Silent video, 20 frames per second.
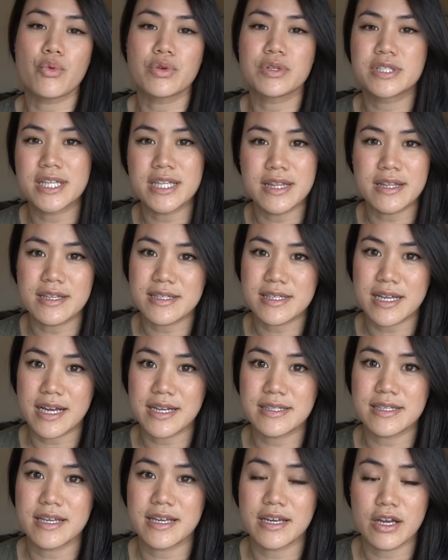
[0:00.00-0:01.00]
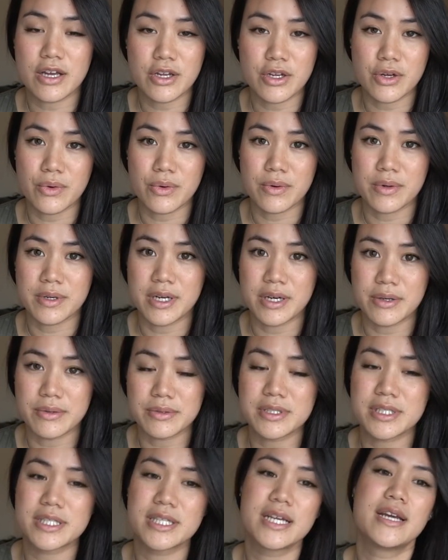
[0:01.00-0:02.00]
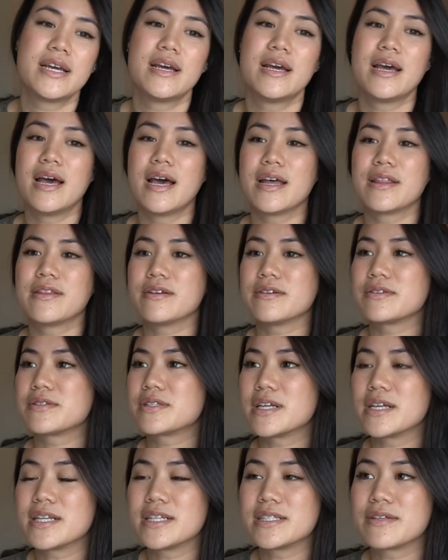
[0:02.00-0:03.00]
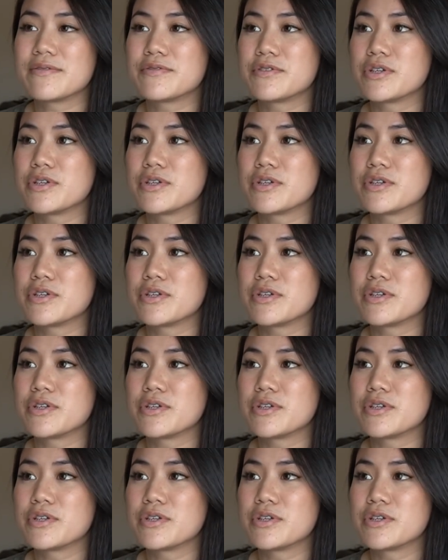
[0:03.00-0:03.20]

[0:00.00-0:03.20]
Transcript: synthesizing your notes. Their studies have